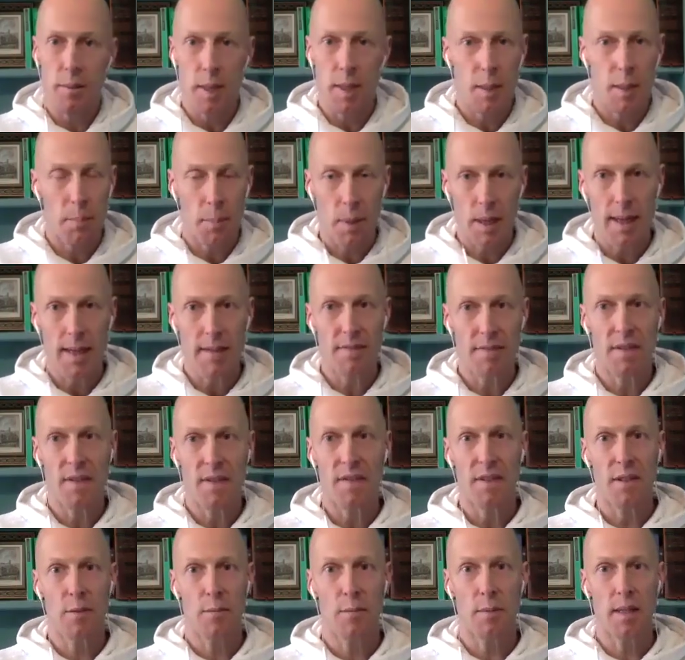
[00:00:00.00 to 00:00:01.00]
complete
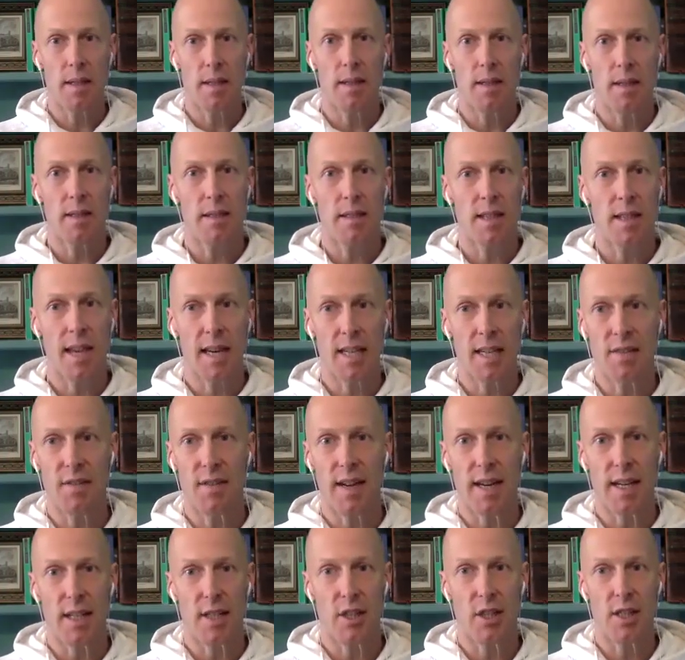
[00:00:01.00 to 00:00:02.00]
fulfillment,
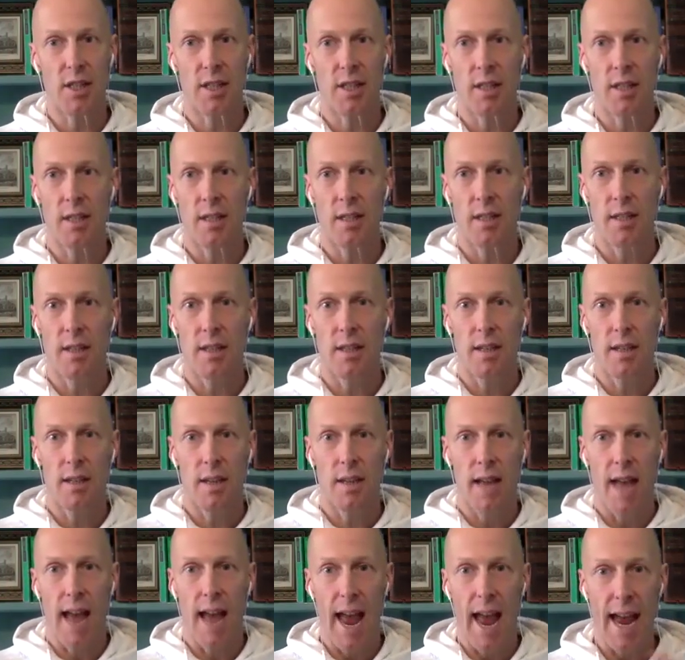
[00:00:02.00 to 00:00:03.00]
satisfaction,
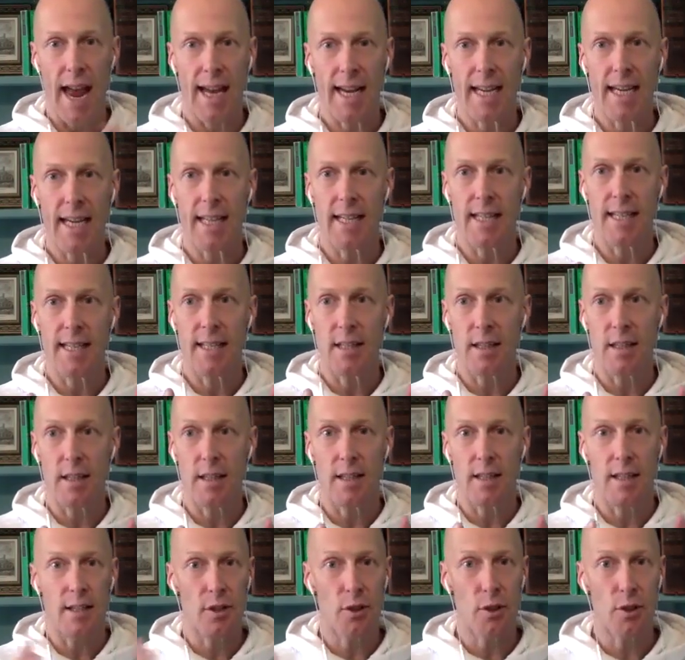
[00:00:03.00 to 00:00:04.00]
anchored
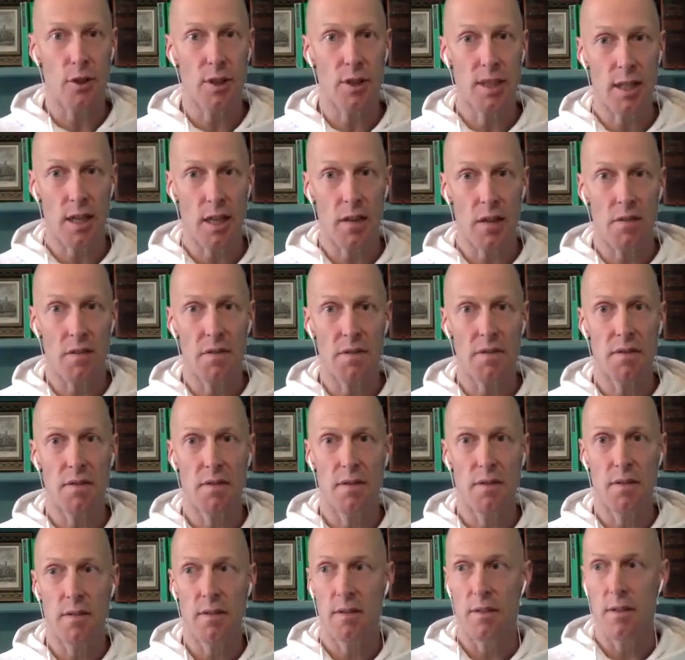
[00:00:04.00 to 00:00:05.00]
in yourself,
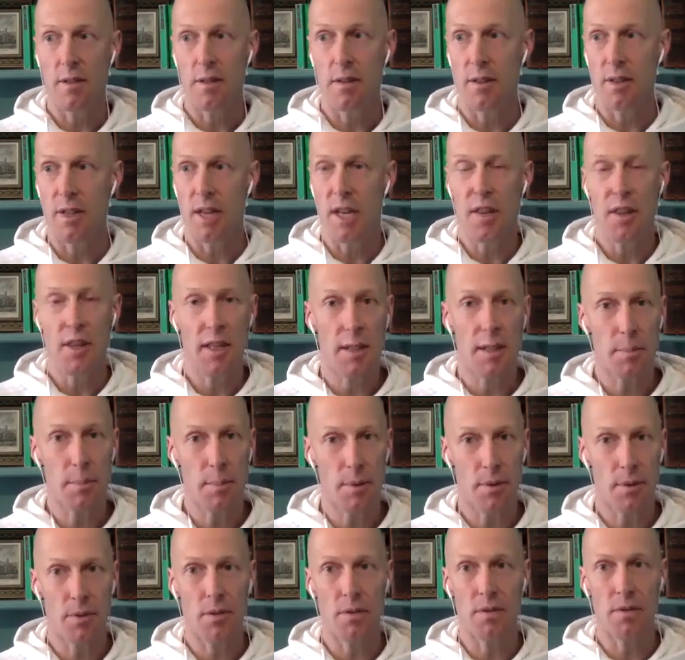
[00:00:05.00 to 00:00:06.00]
nothing to
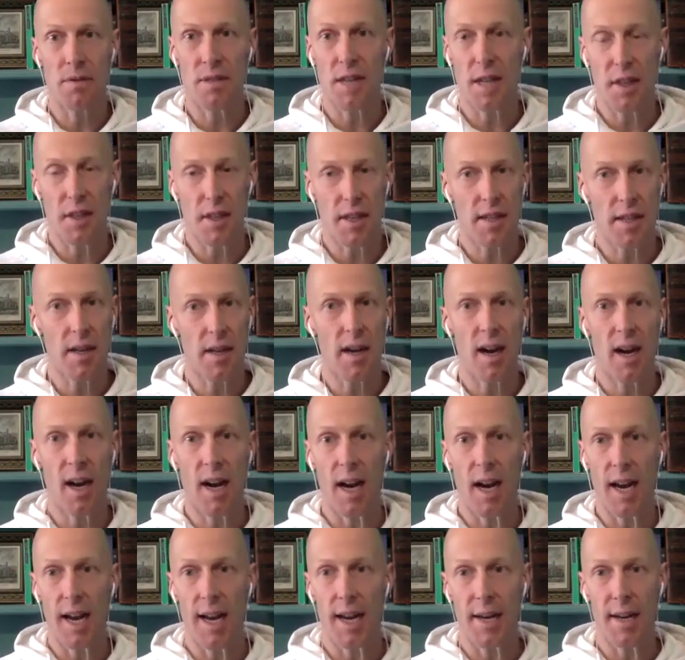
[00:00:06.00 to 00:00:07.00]
prove, nothing to
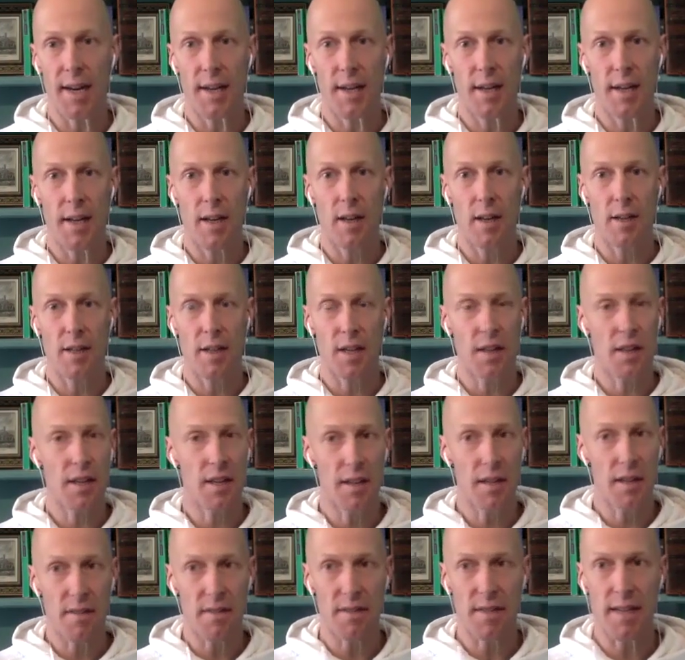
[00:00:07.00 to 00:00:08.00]
hide,
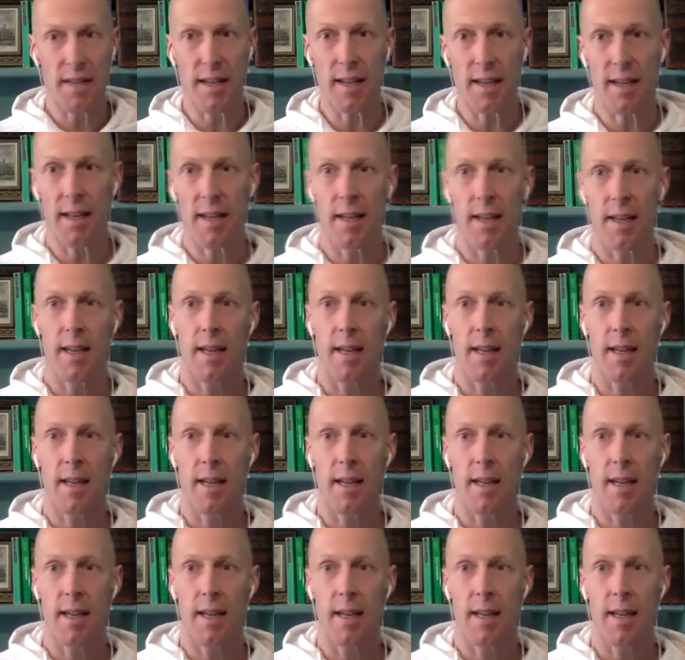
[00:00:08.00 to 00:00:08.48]
nothing to fear,